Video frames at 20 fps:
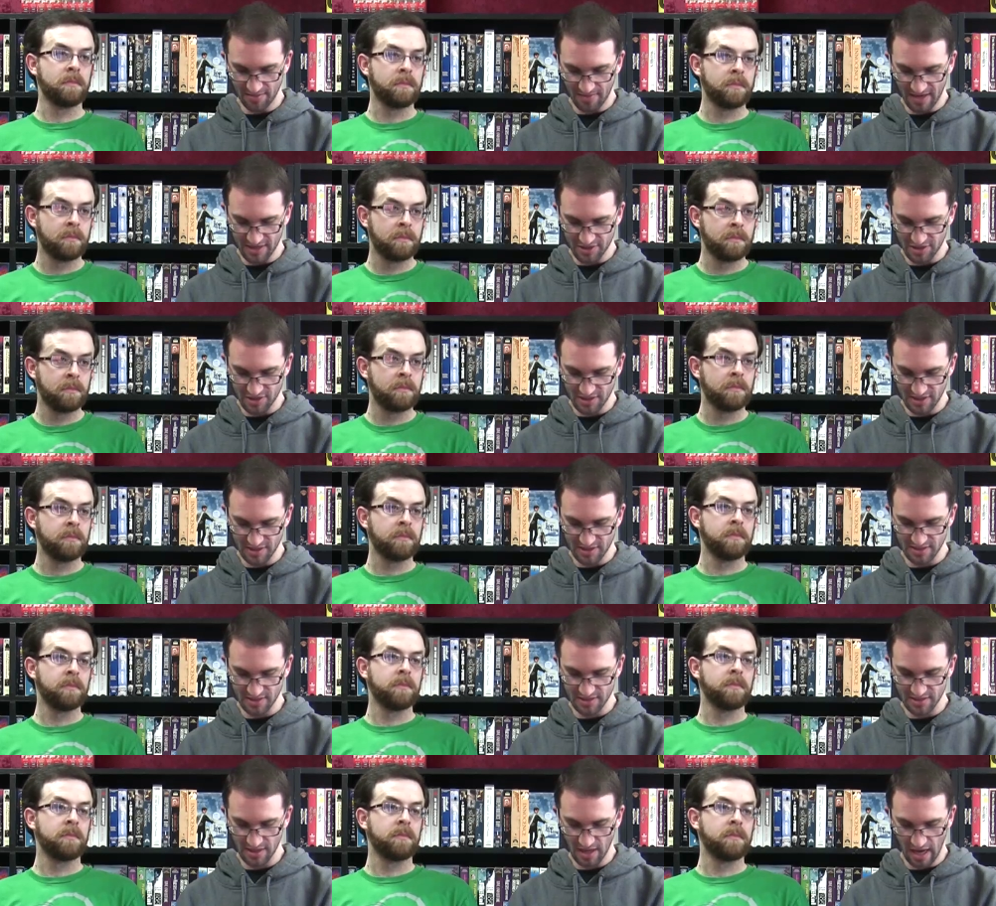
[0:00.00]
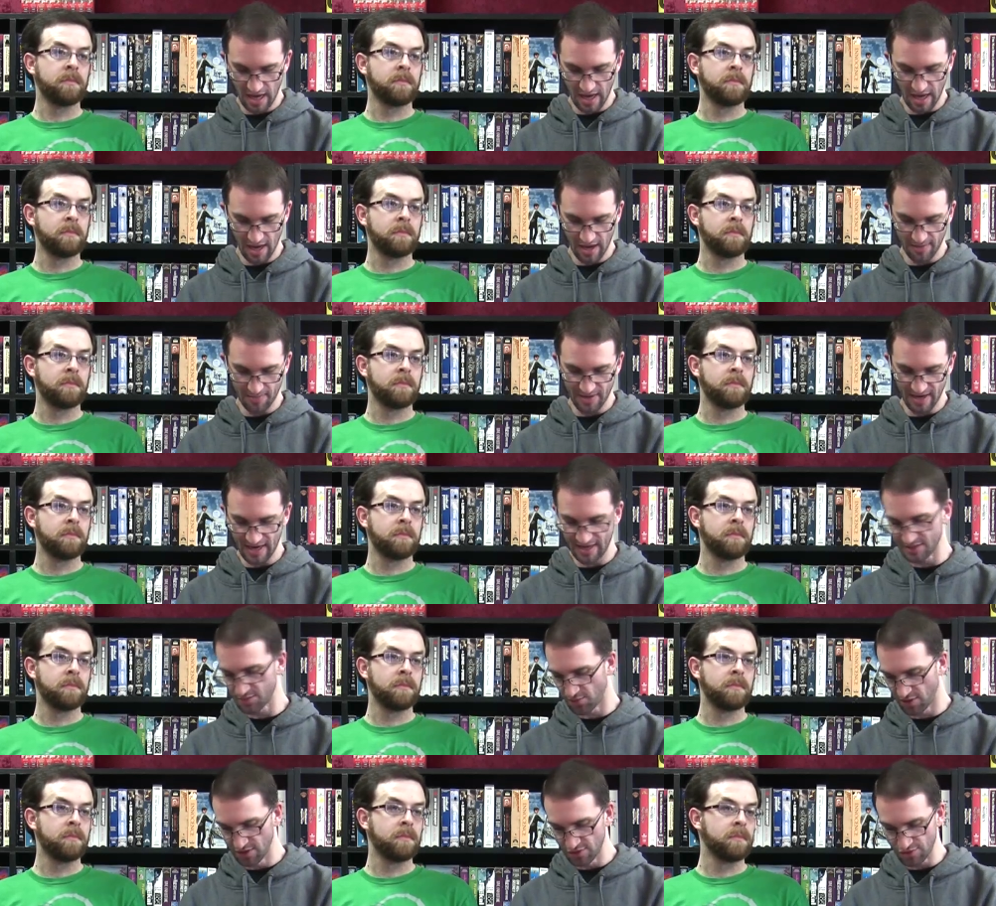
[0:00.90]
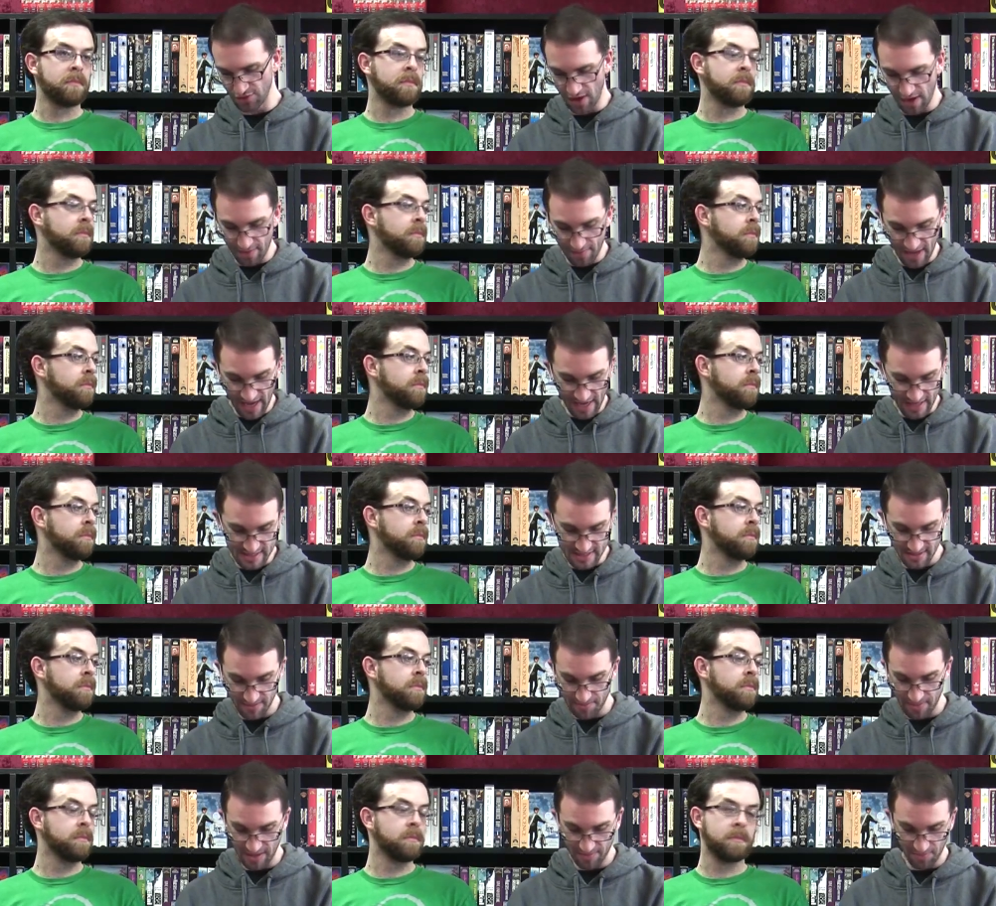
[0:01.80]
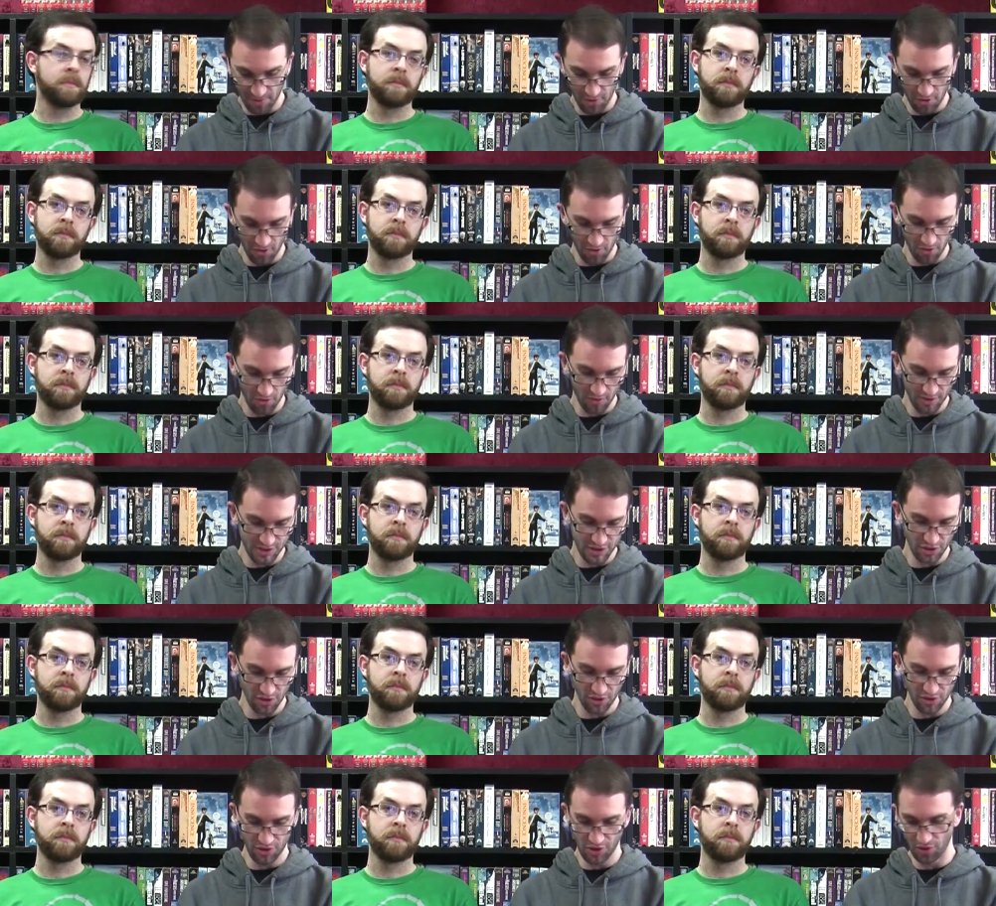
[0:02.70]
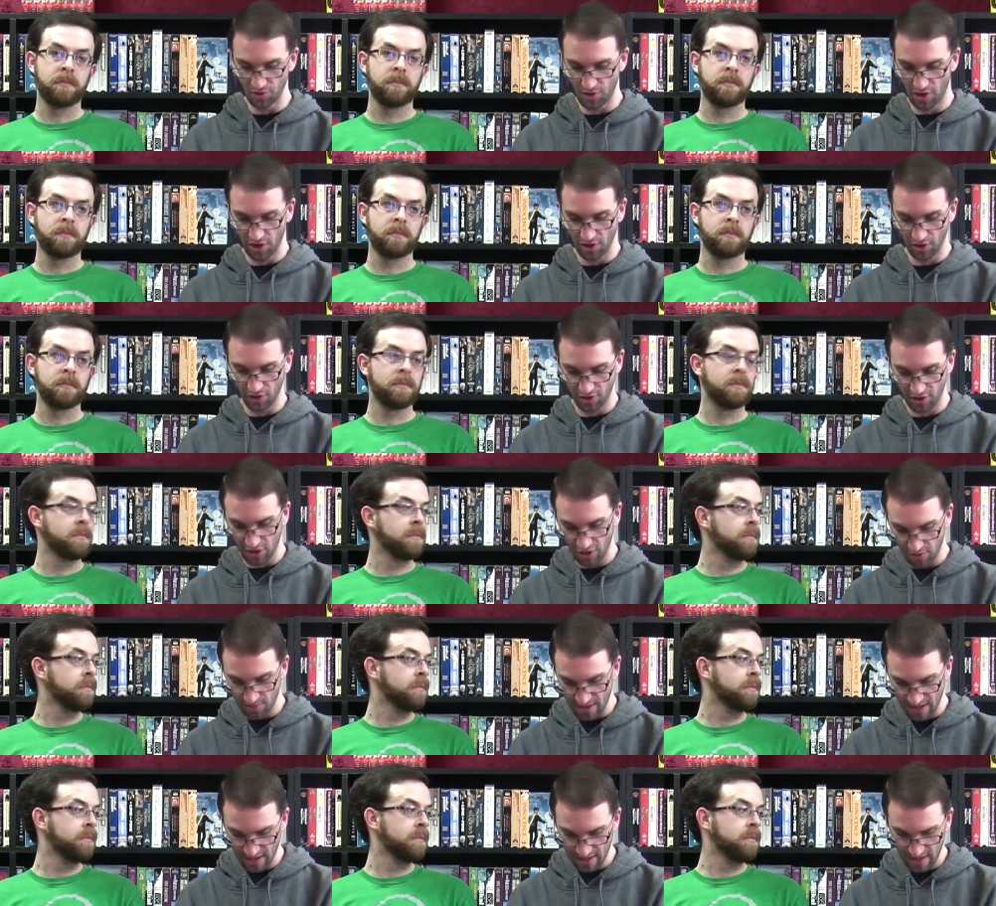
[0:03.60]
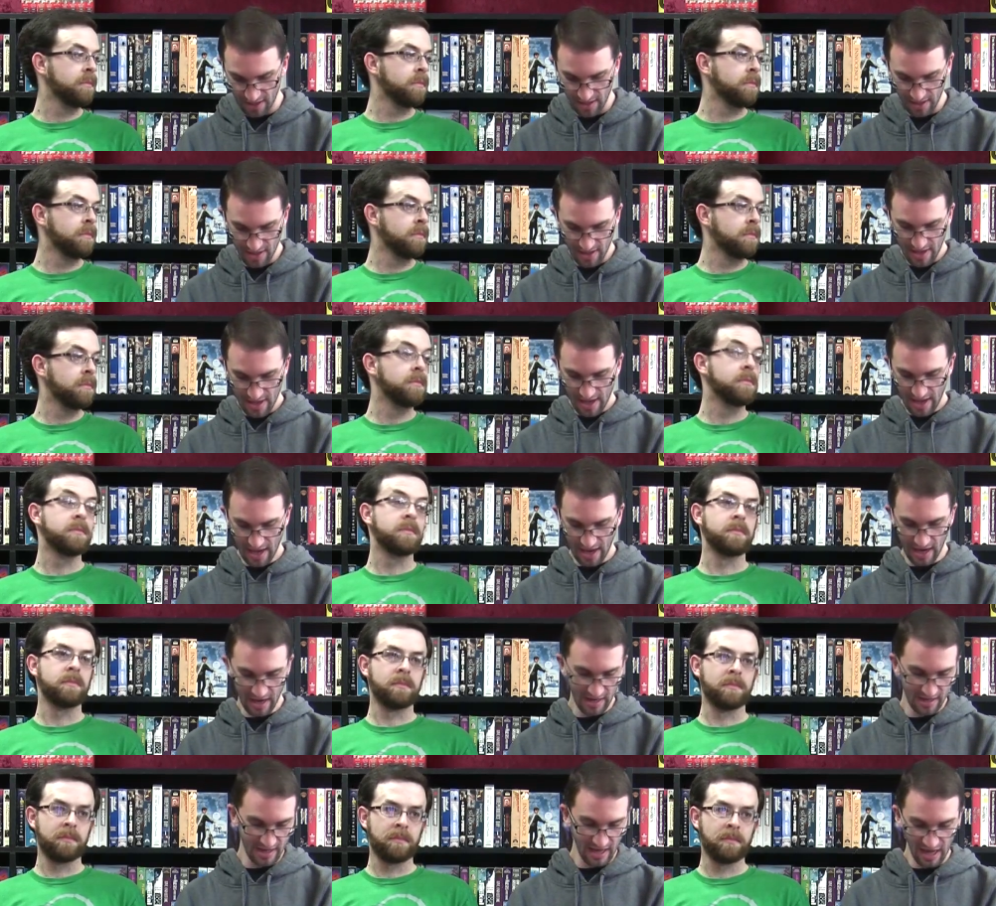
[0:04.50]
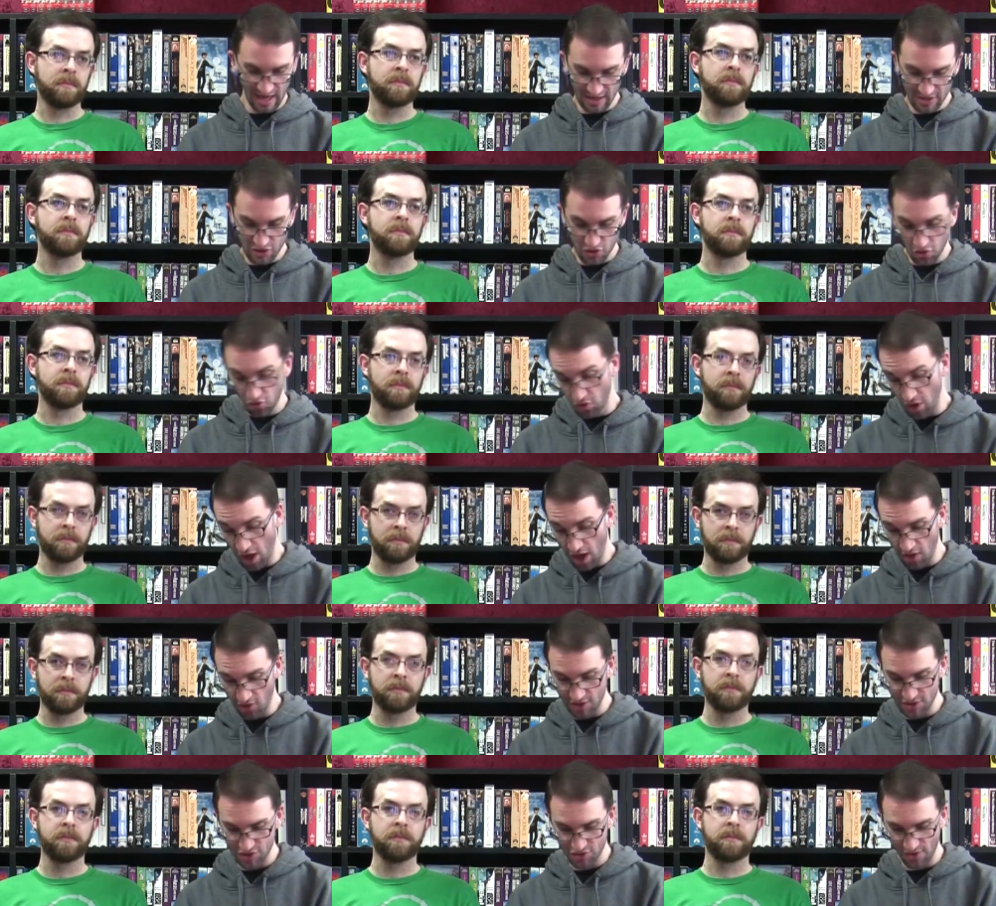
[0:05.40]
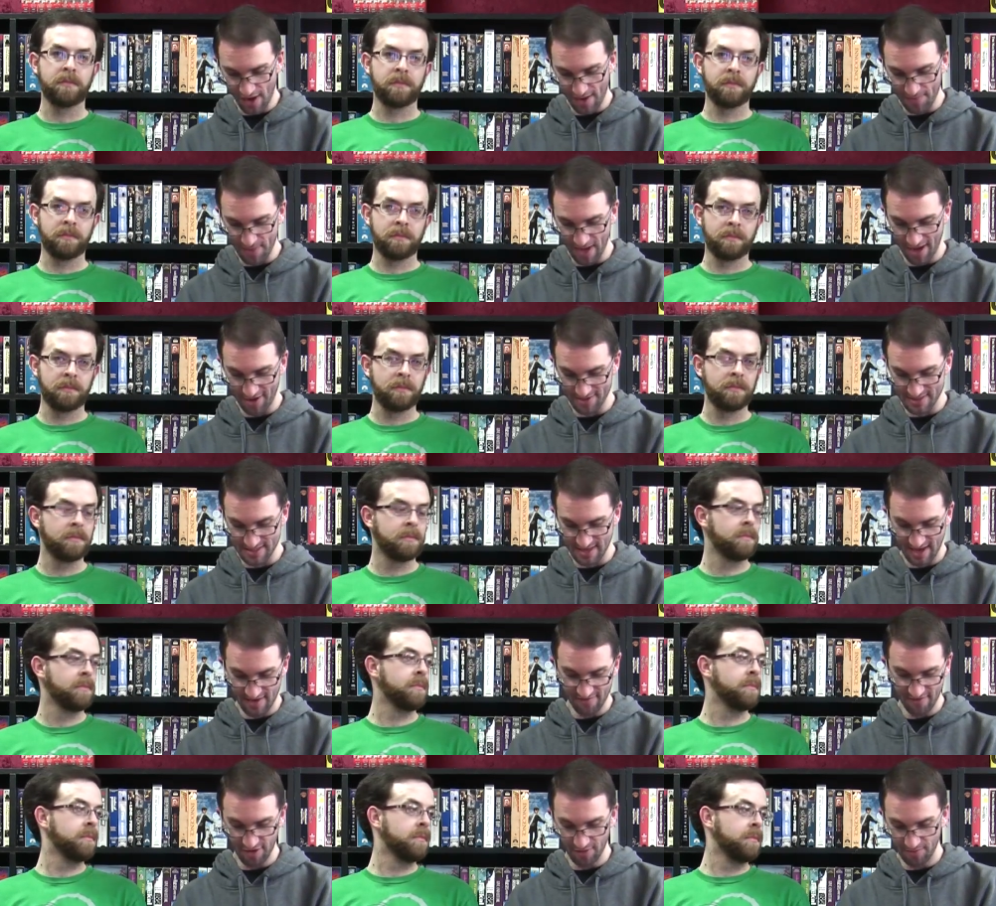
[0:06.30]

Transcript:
Speaker 1: dimensions, but has one drawback. Some people return no longer human, and can two college dropouts save